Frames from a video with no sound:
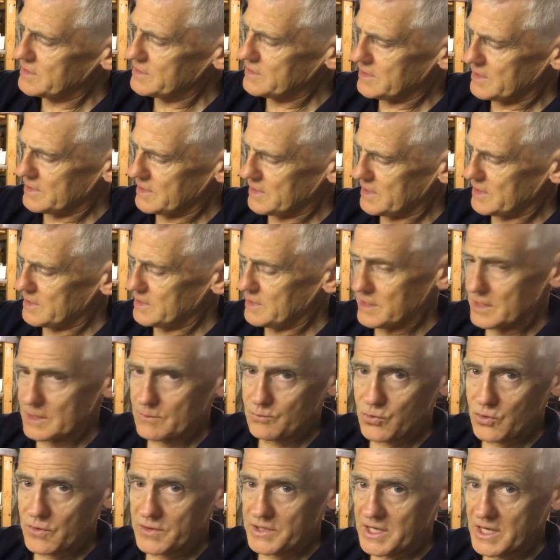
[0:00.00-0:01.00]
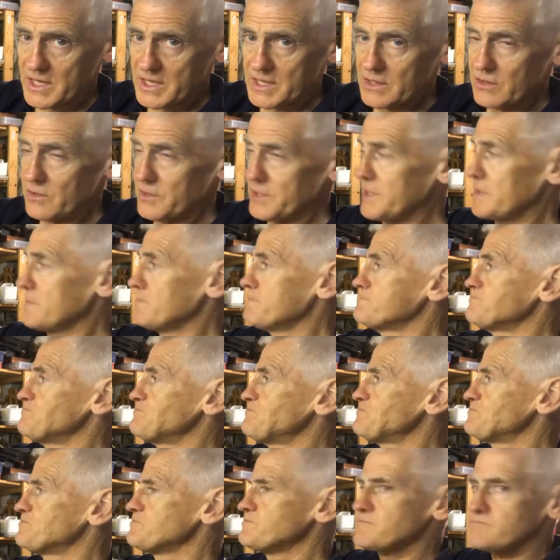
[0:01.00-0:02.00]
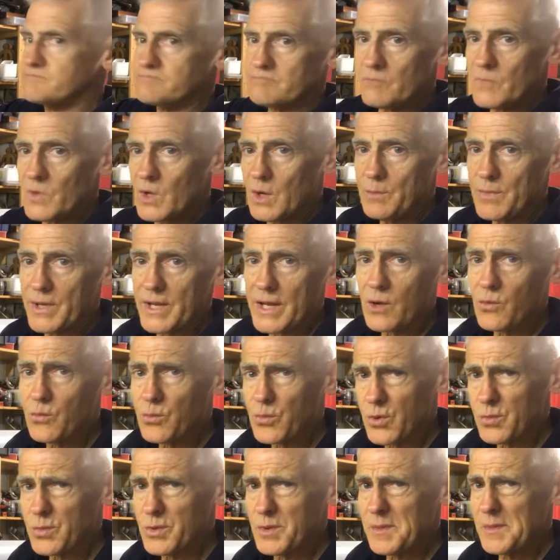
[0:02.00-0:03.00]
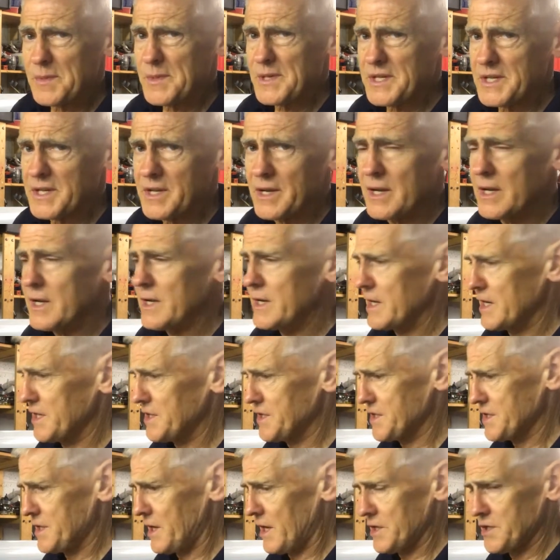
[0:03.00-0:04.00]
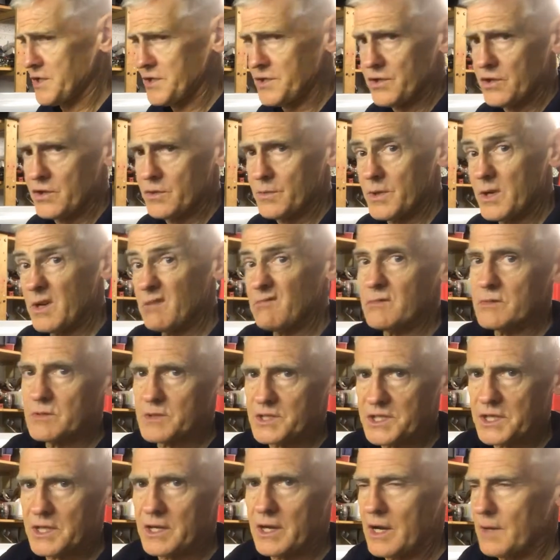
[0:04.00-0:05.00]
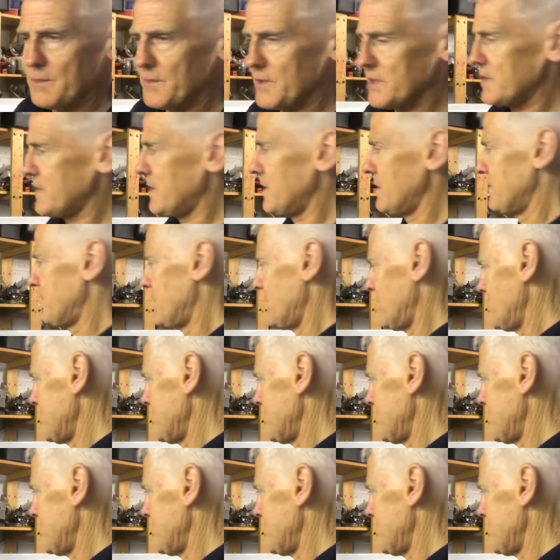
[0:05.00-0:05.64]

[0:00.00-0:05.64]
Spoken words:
and put the keel on it. But that will probably be in stage 2, but we'll see how far